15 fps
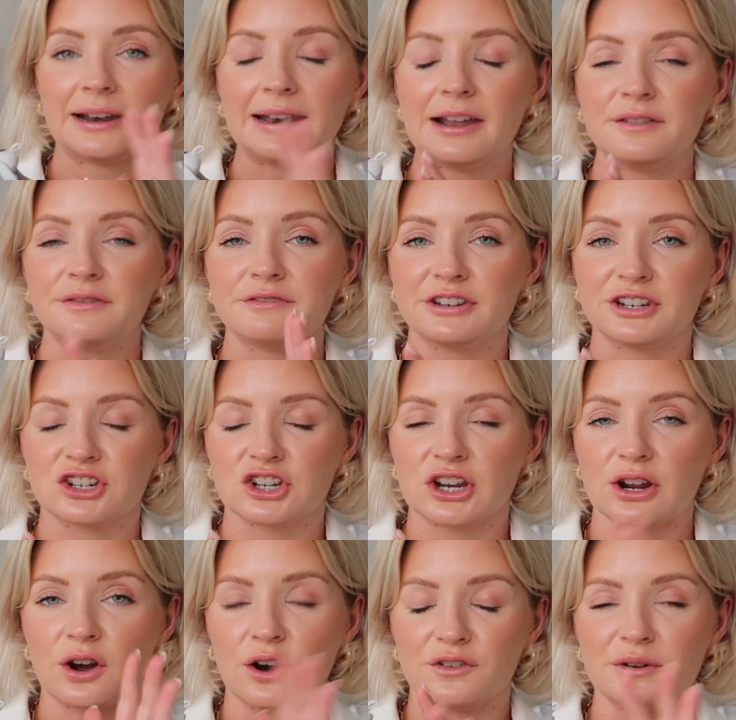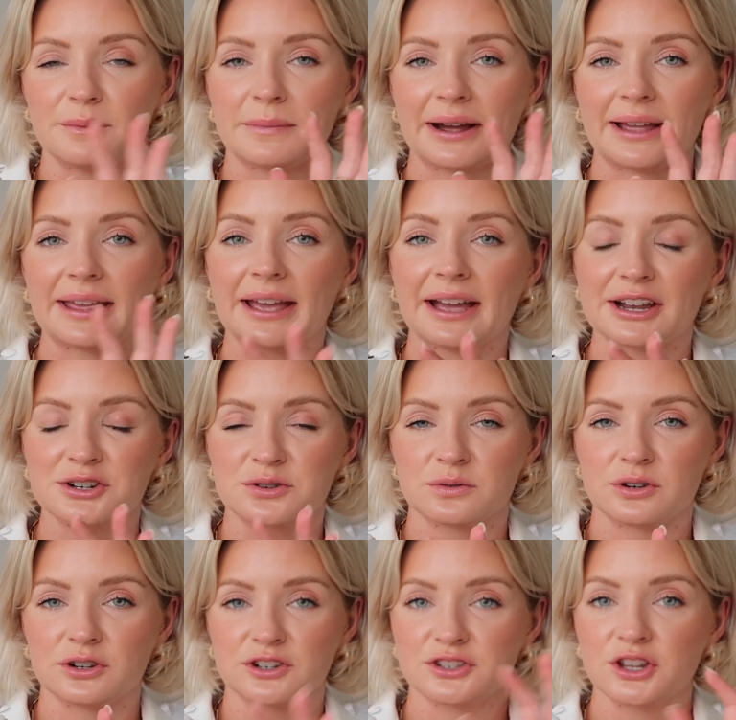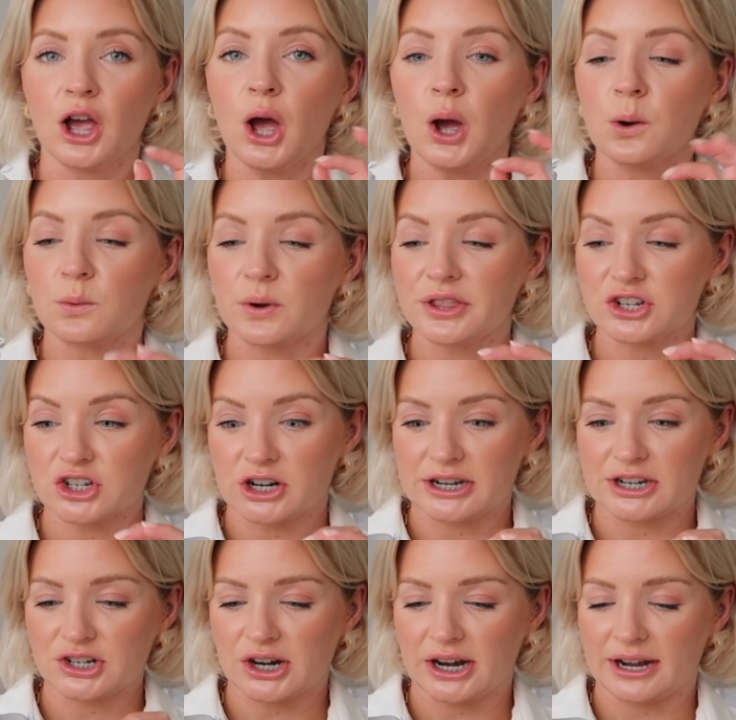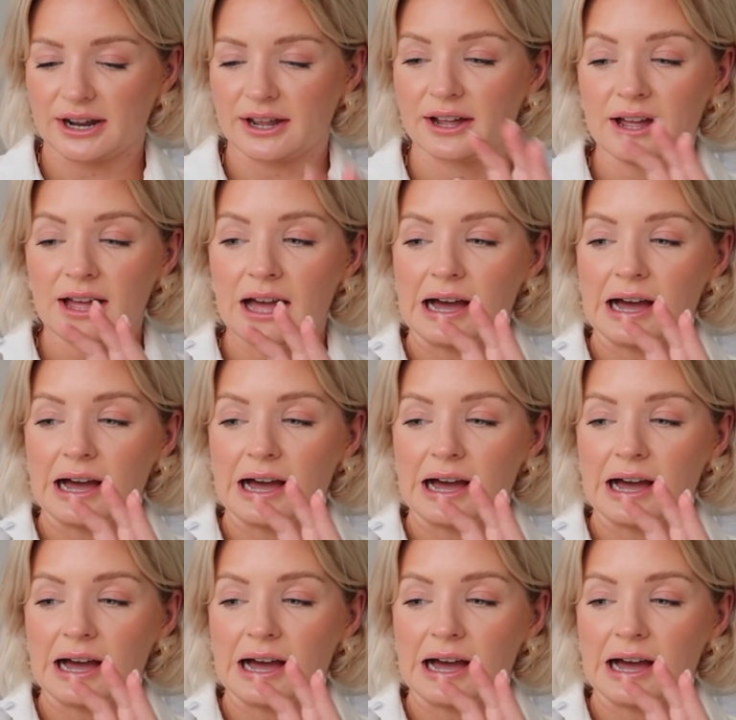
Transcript: I love finishing off my casual looks with a chunky trainer.